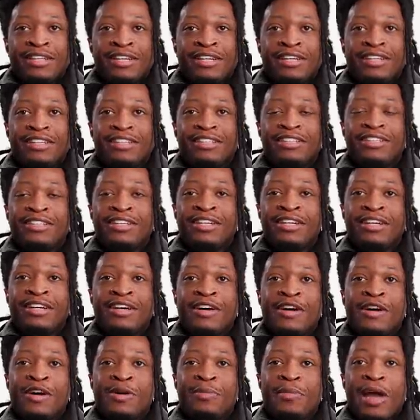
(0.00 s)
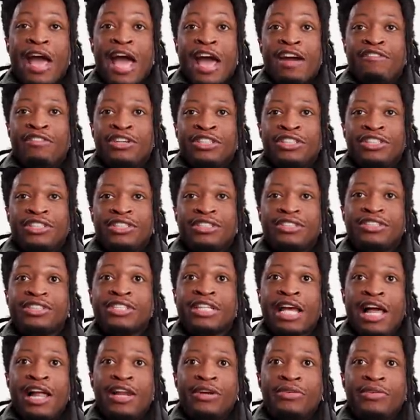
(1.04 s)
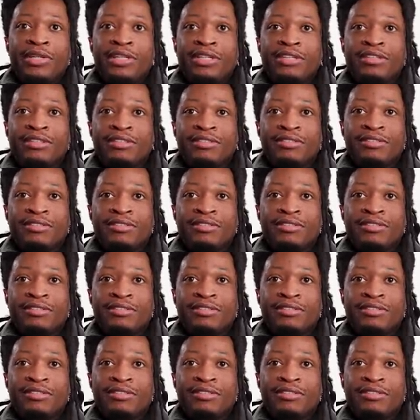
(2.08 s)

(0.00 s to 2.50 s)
the average salary,